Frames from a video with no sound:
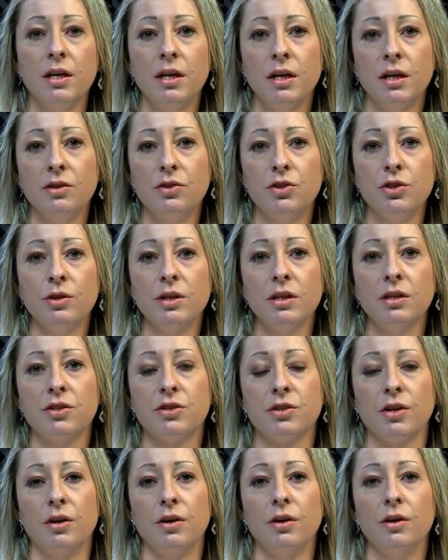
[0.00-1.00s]
In doing
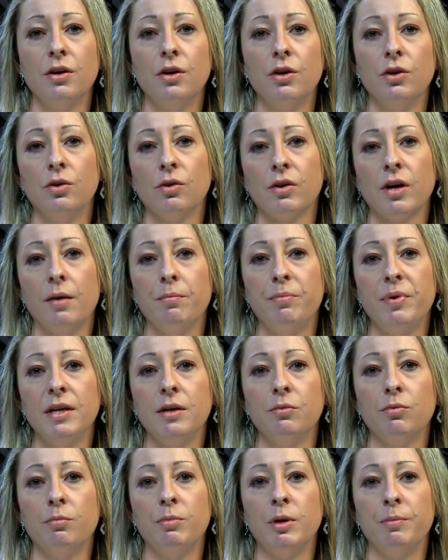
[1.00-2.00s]
so, your
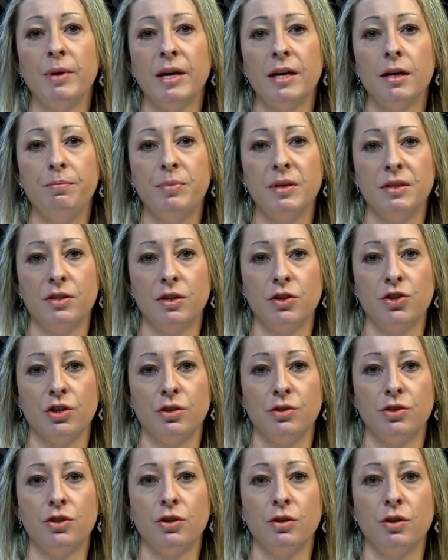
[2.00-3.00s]
company will be better
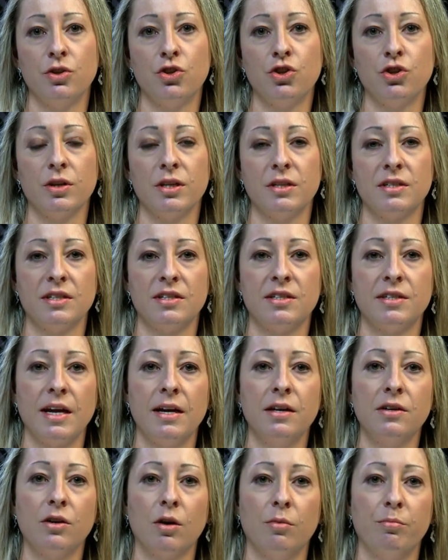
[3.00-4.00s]
positioned to ensure
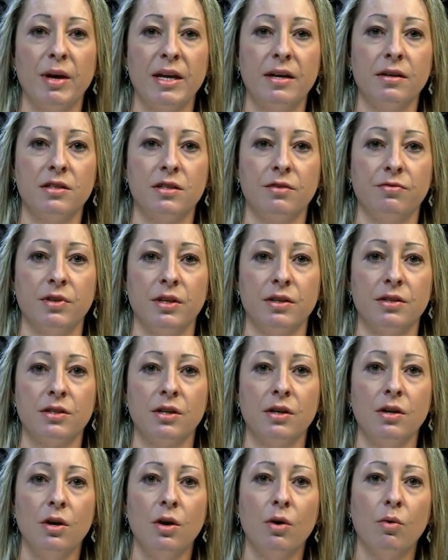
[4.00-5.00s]
sustained competitiveness
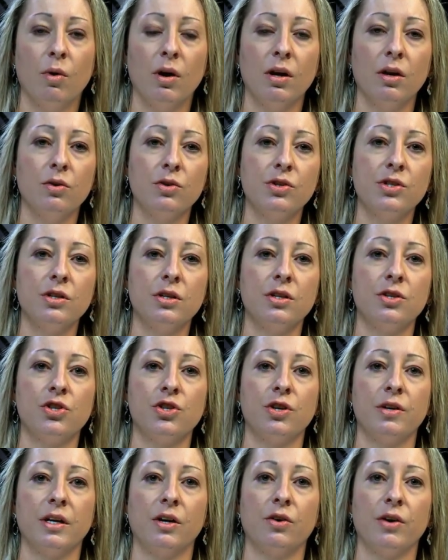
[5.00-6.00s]
while also
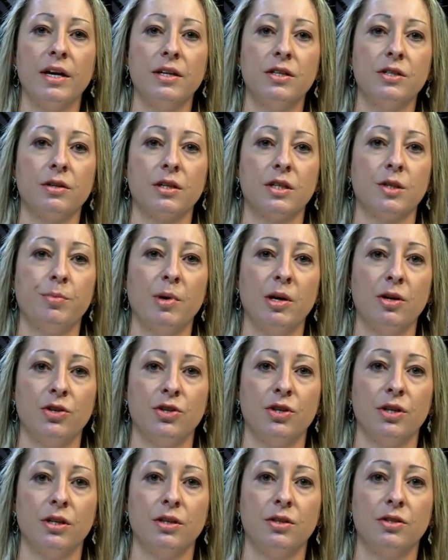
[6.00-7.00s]
ensuring greater
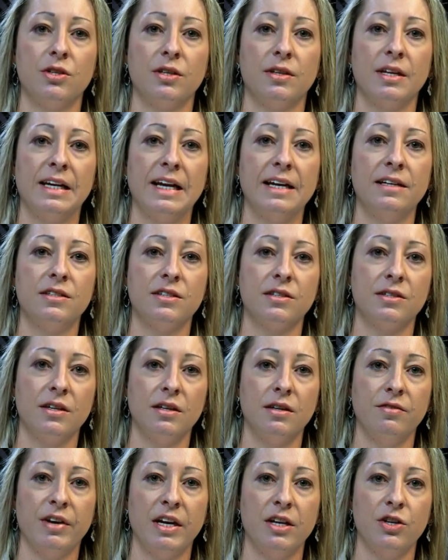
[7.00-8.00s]
exposure to the latest
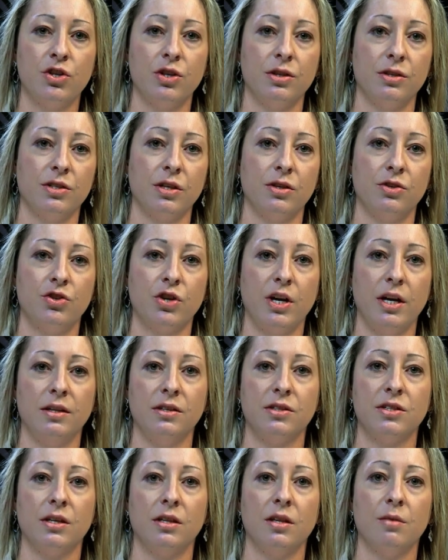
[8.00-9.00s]
innovations and
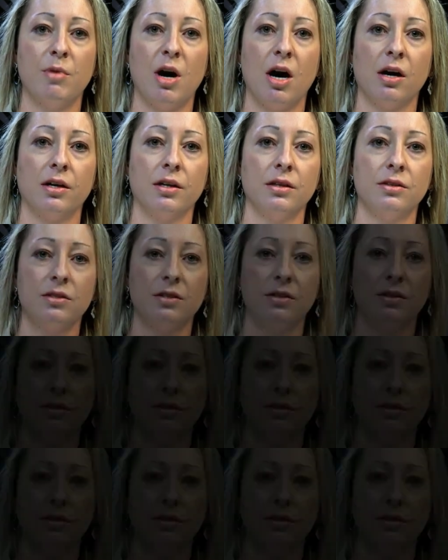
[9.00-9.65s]
trends in the market.